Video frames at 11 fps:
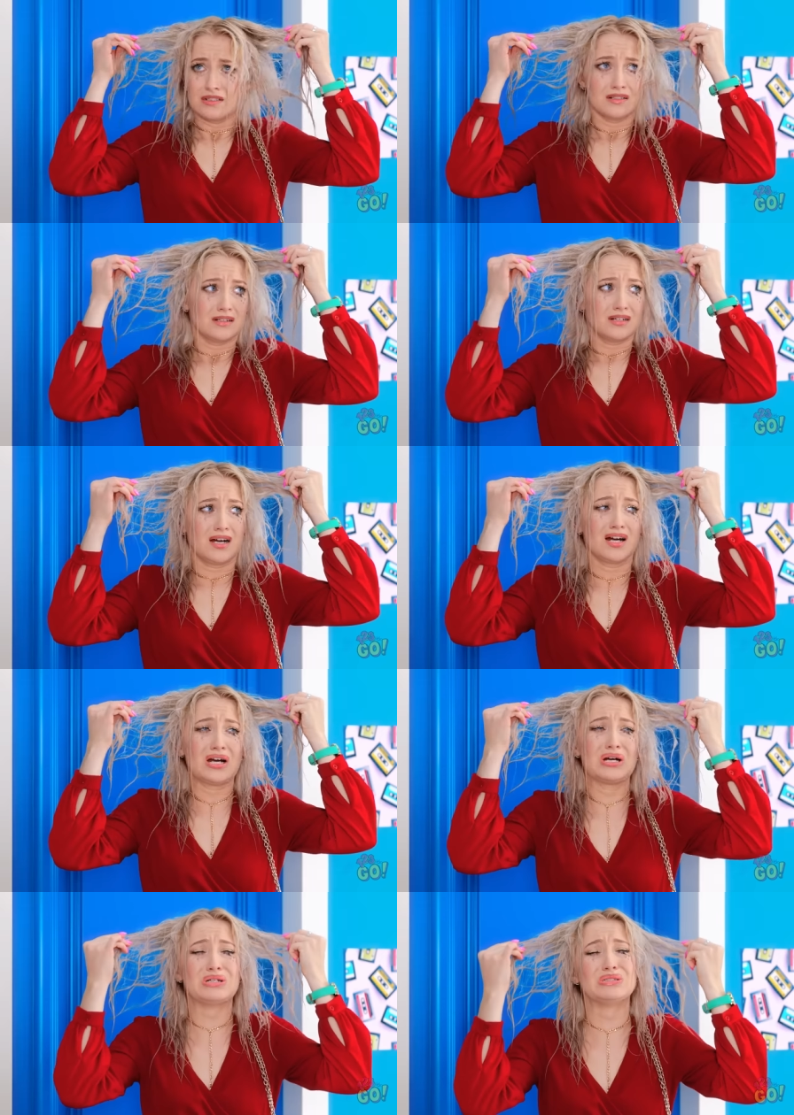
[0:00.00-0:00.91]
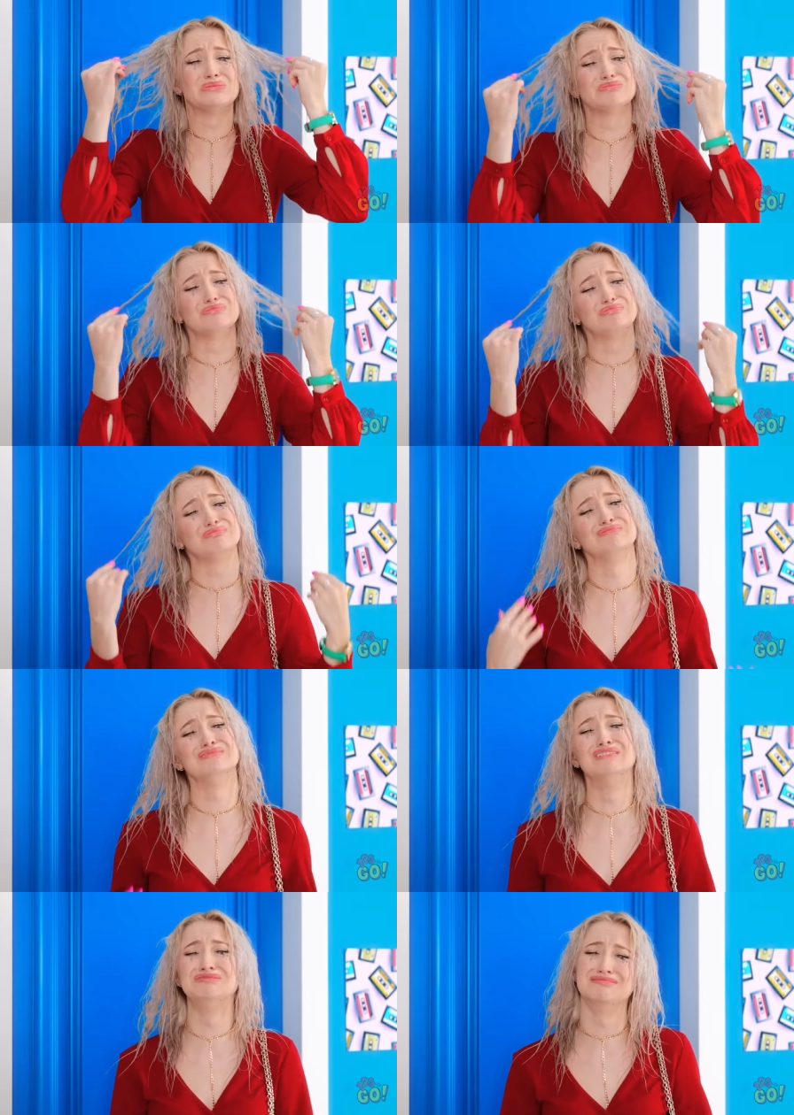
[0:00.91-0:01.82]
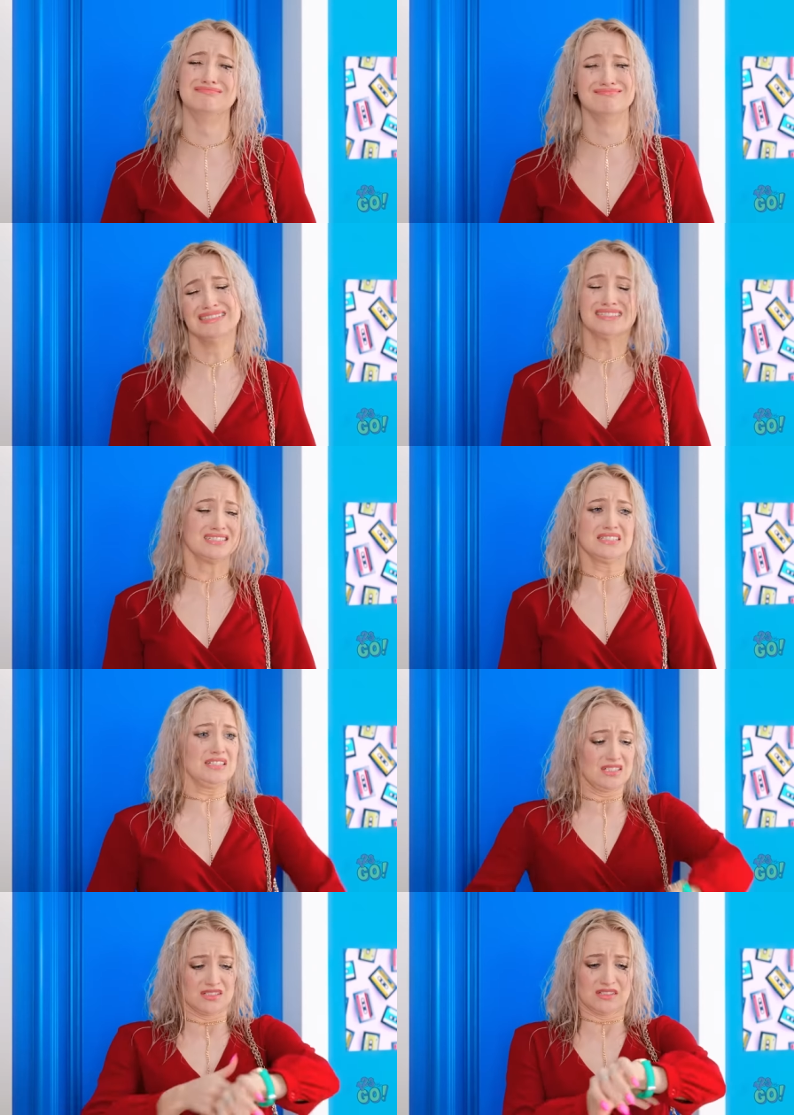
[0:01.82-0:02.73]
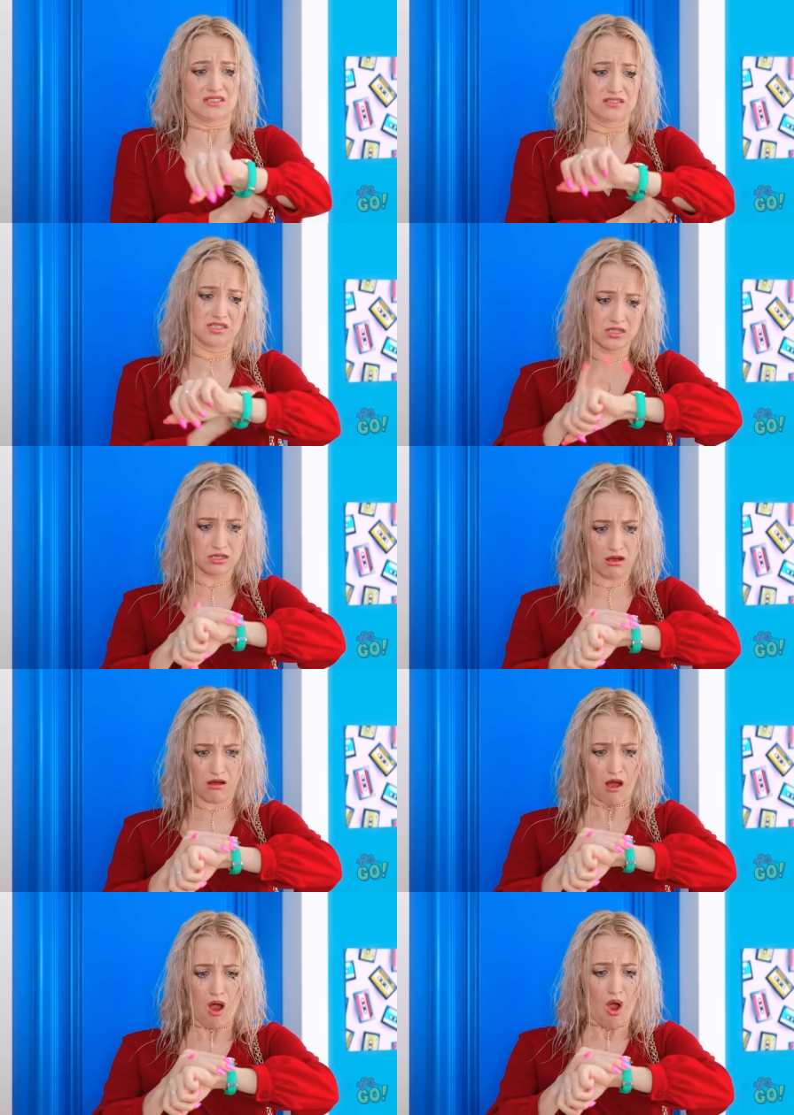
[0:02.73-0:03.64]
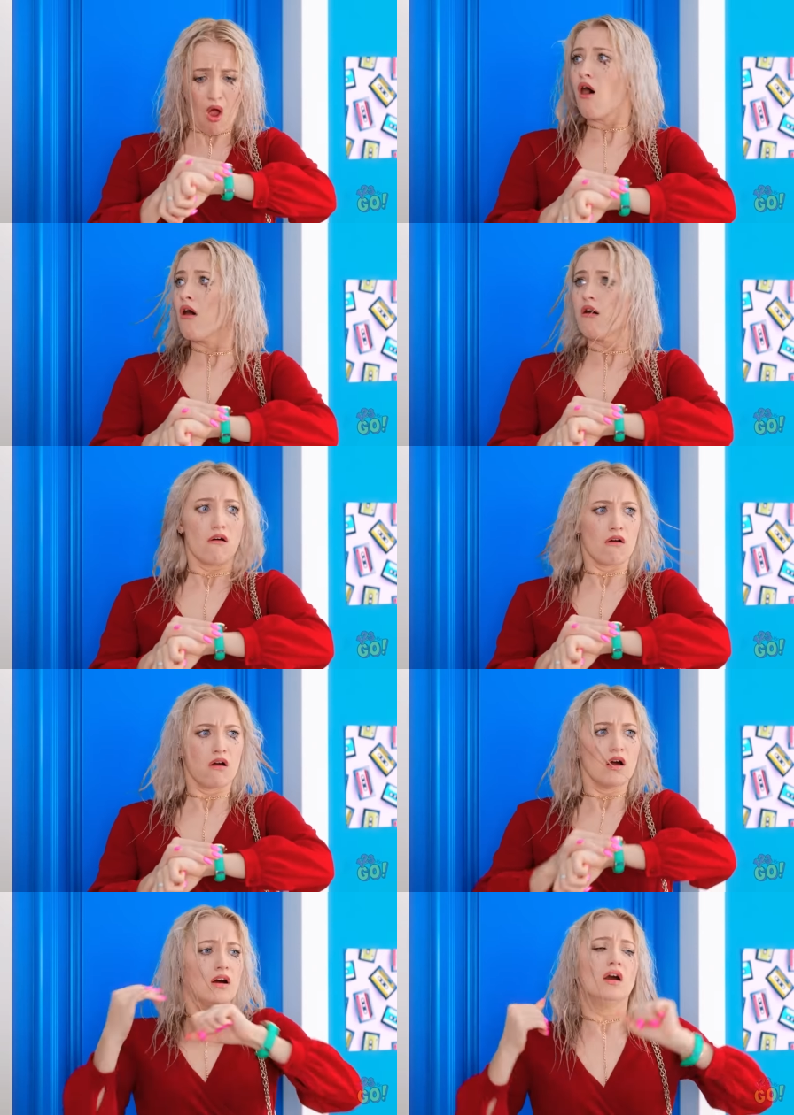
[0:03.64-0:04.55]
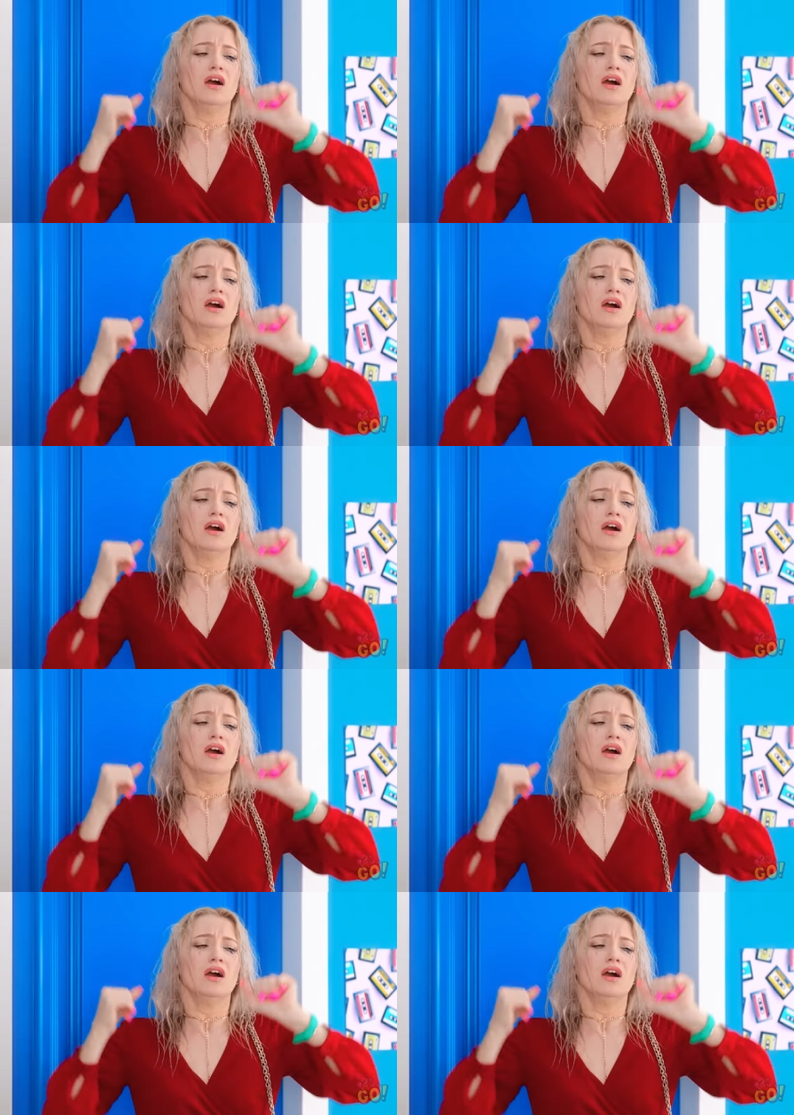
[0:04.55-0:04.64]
this! But I don't have time! I need to